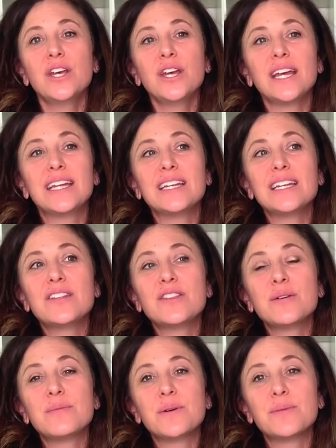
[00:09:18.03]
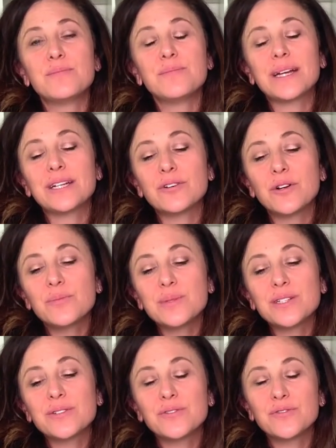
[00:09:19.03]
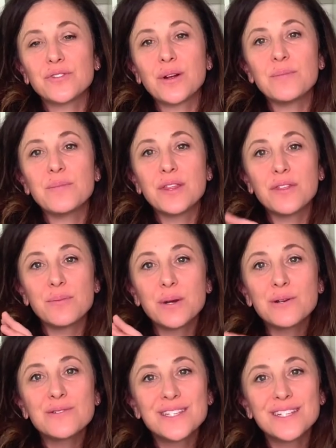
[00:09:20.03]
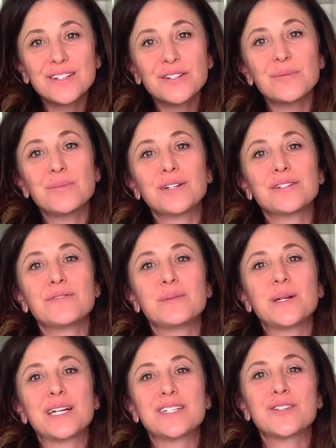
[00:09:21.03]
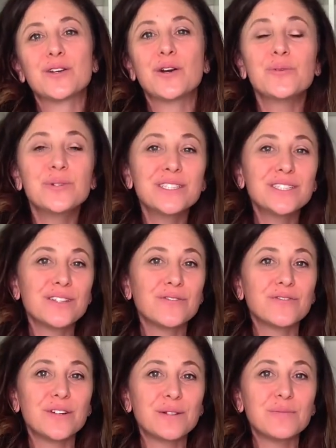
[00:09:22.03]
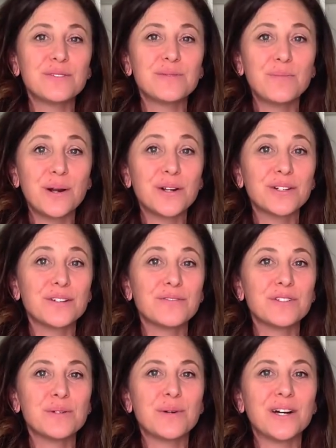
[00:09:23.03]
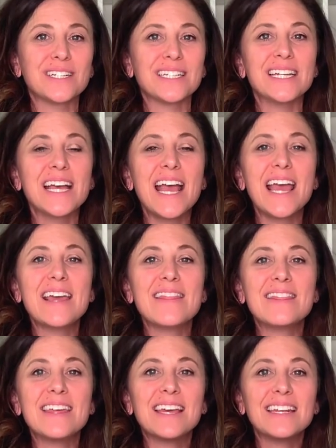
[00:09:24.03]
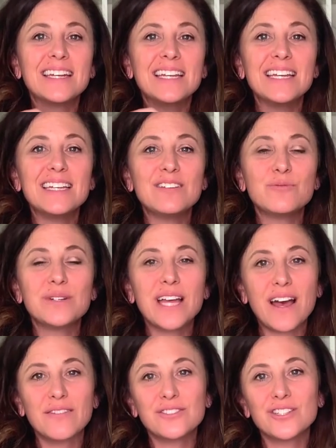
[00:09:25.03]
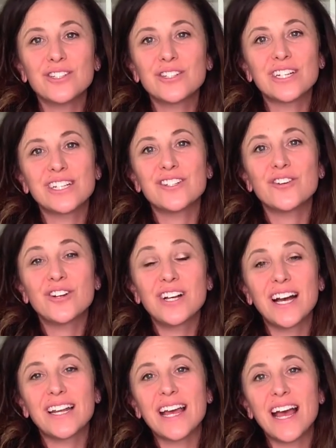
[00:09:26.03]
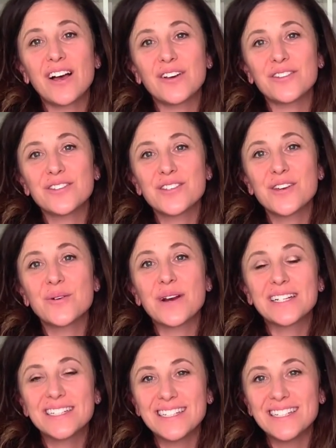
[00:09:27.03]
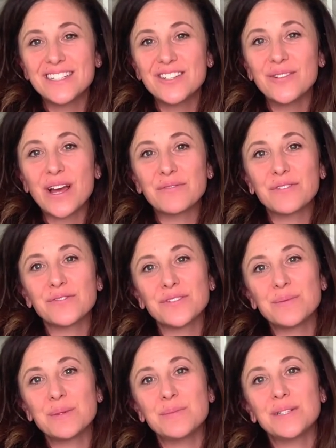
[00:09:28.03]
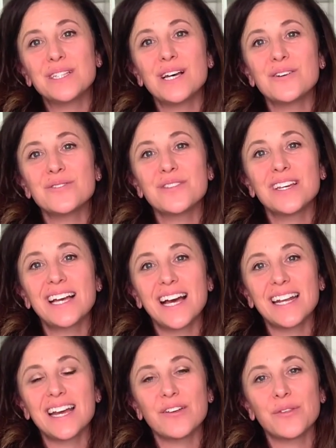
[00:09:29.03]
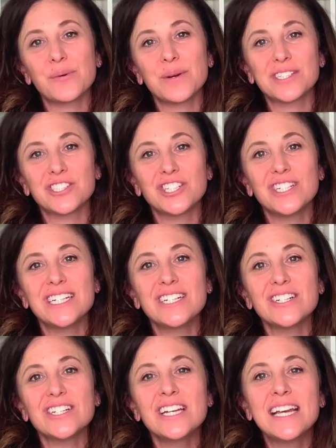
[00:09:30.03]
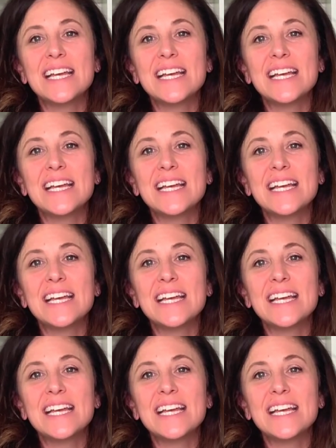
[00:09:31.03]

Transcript: and the microbials from the posterior part of your body is going to the front part of your body, then we have to look at your gut health. So I do have a freebie below, the gut health questionnaire.